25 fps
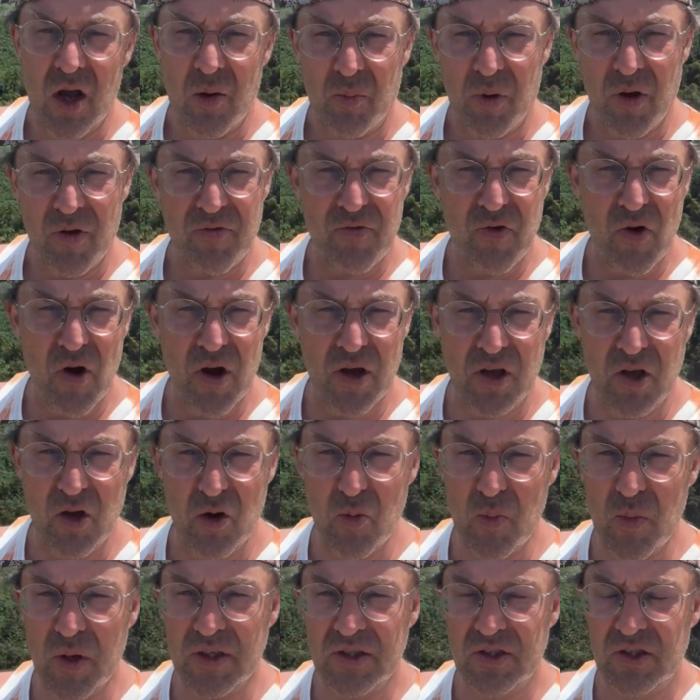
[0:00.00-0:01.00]
before
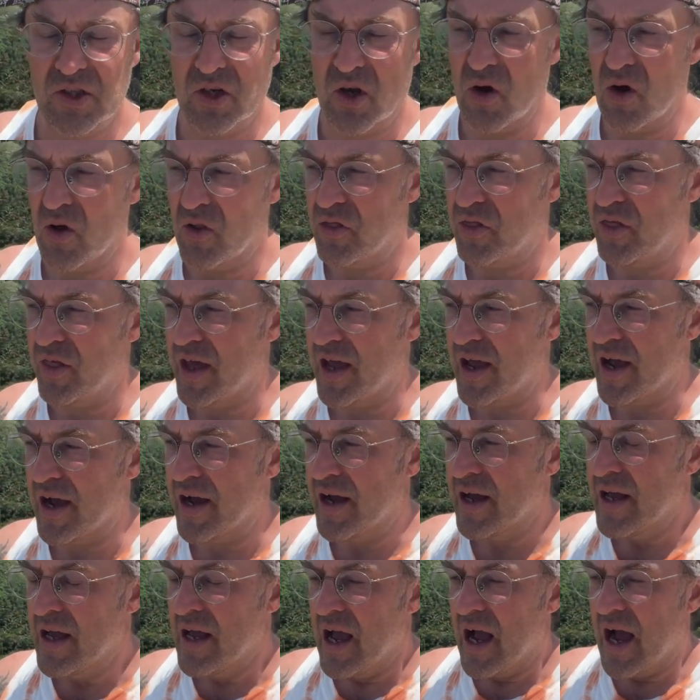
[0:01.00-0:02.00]
humans got there.
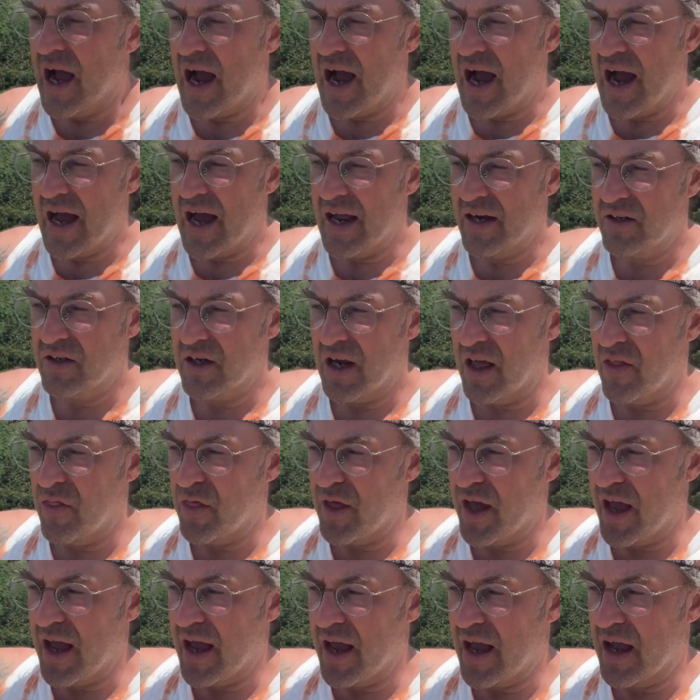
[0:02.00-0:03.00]
And
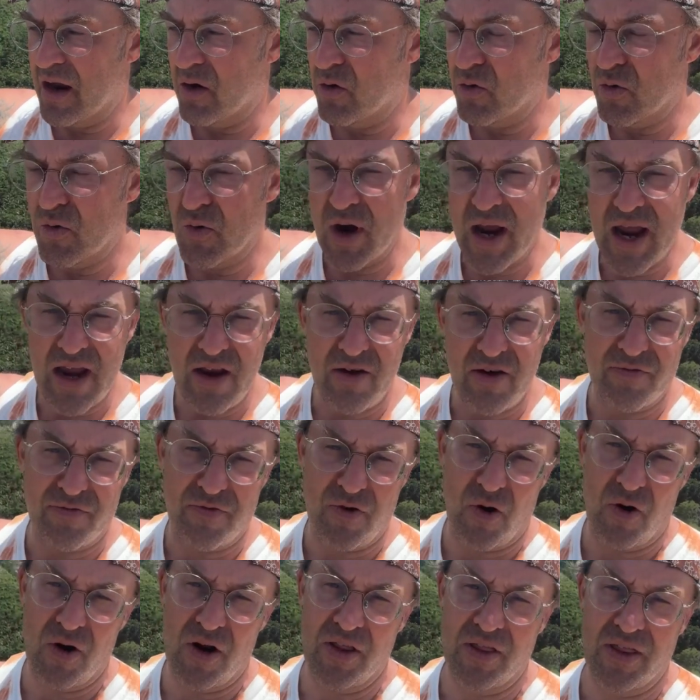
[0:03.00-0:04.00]
the
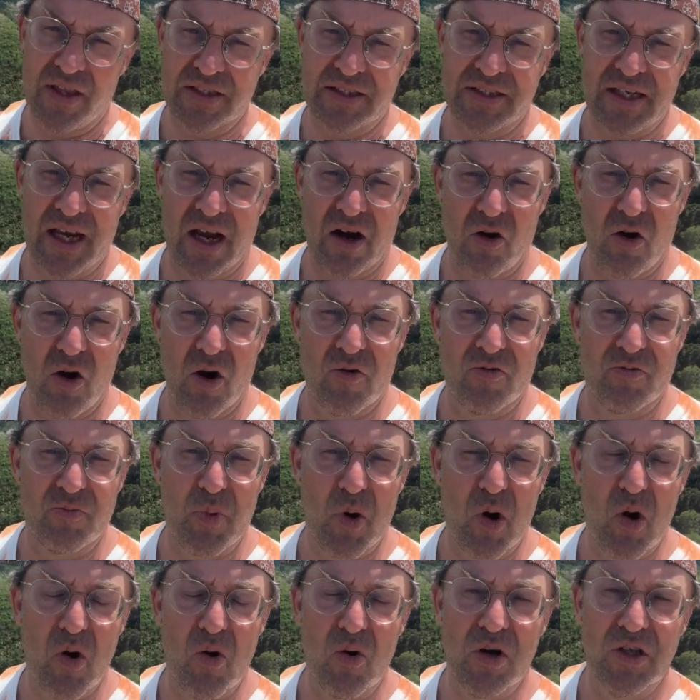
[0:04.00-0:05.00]
rainfall in this area of
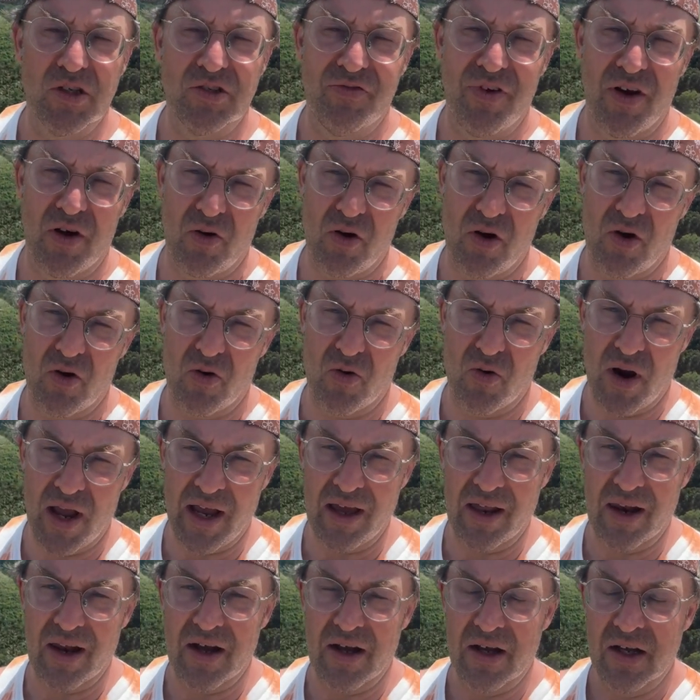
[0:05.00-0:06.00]
Bohol is very
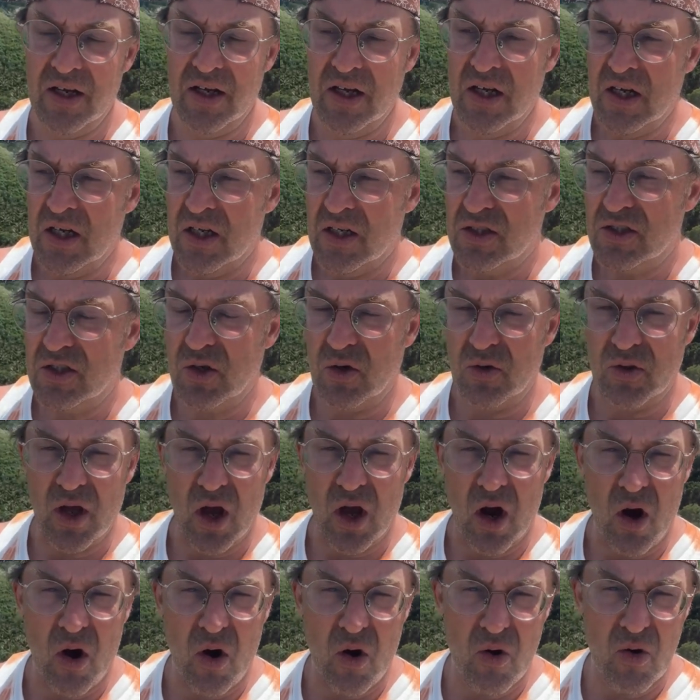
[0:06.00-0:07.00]
irregular. So
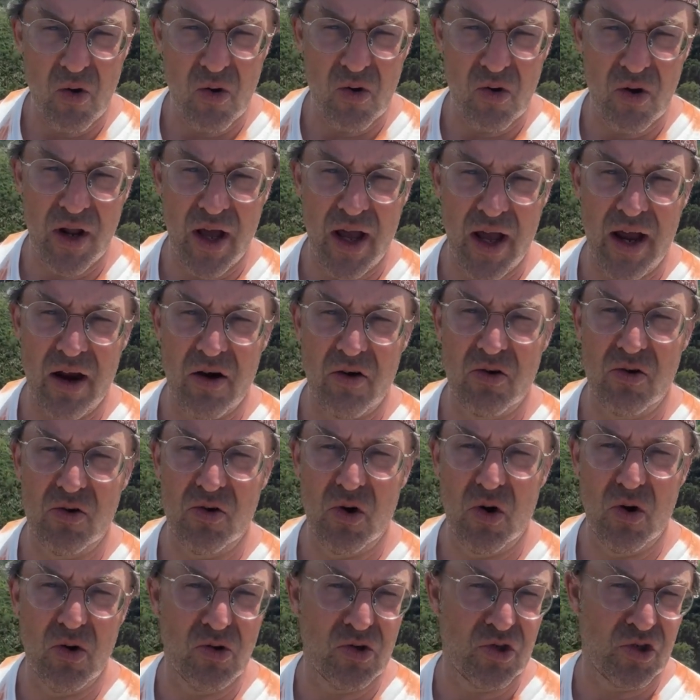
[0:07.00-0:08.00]
the whole
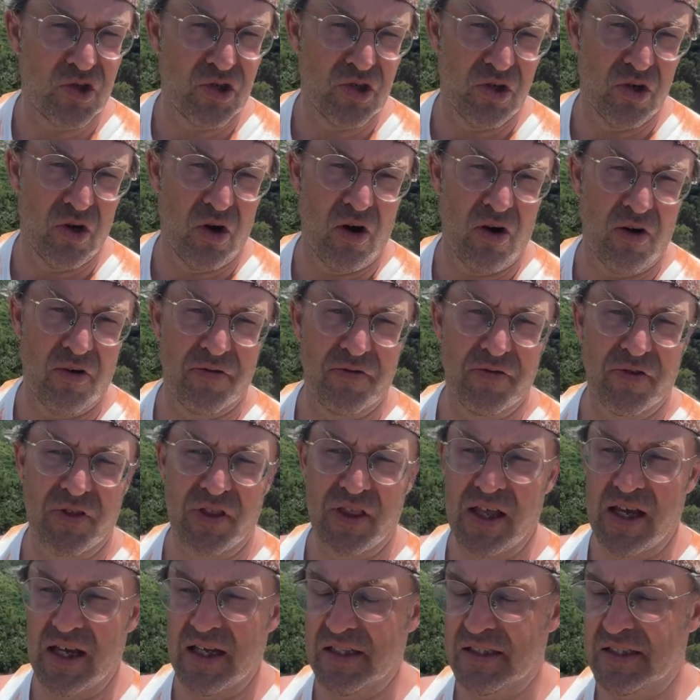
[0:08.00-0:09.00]
erosion of
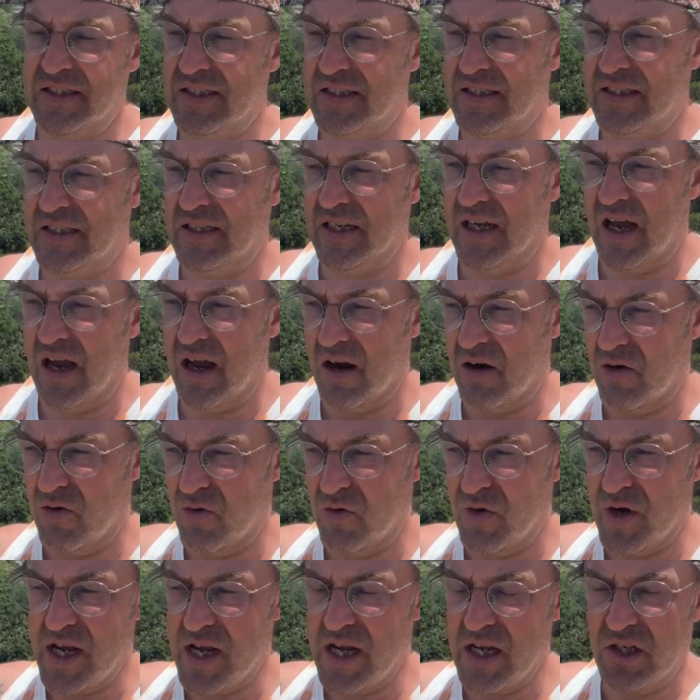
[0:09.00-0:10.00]
this
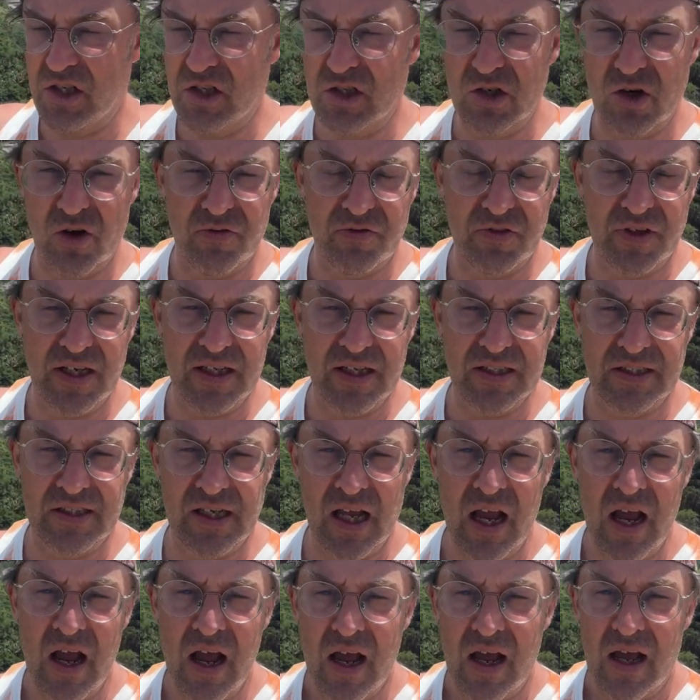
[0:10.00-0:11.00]
region, of
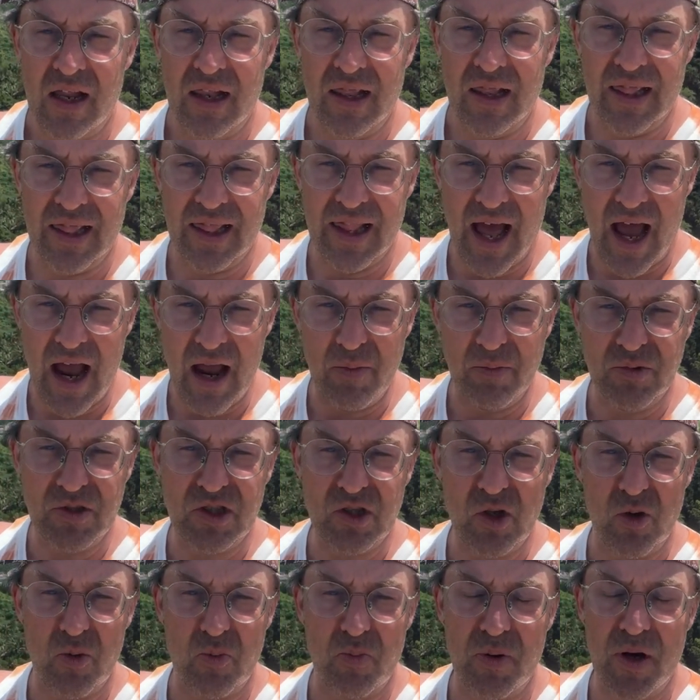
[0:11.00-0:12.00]
this
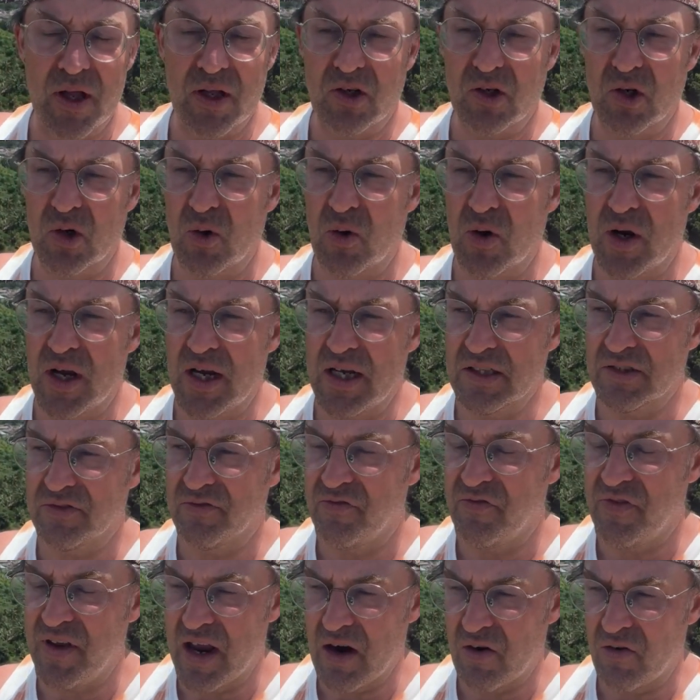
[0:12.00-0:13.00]
limestone plateau, is
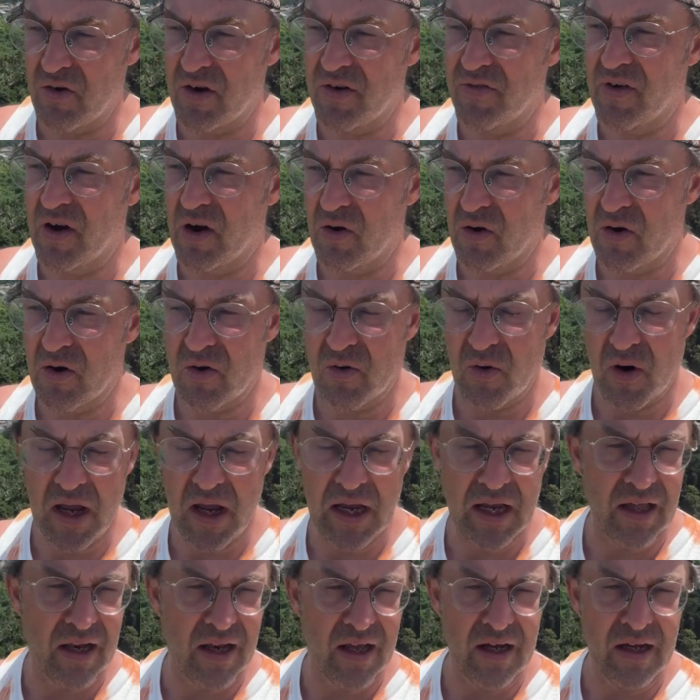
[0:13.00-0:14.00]
very, very
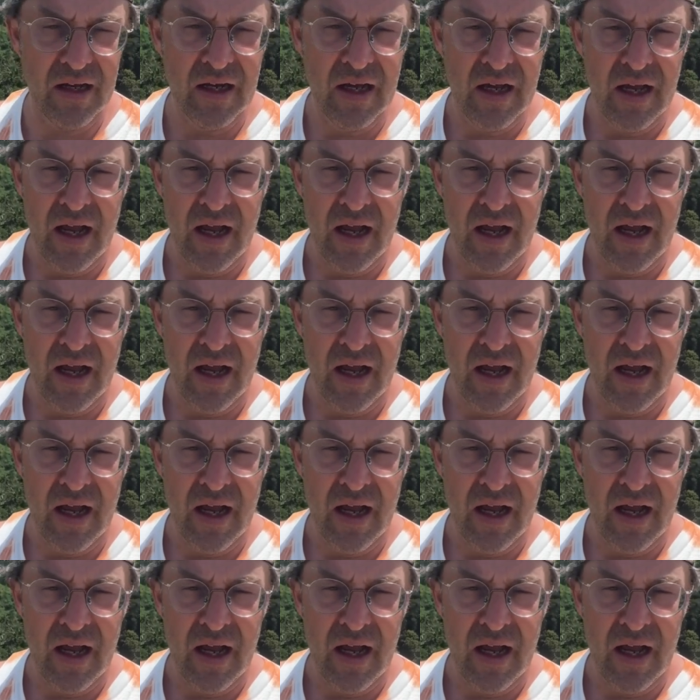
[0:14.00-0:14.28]
regular,